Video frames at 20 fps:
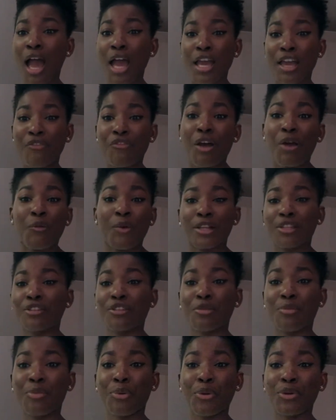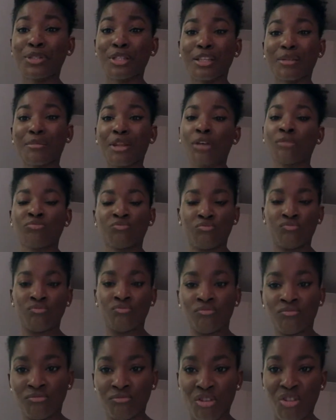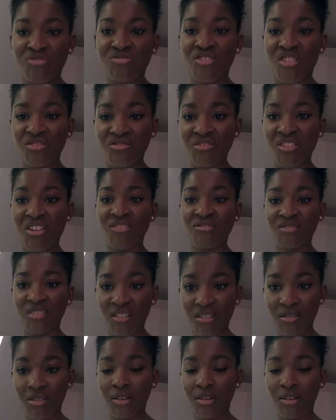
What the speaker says: if I went to the person and like, bocsánat,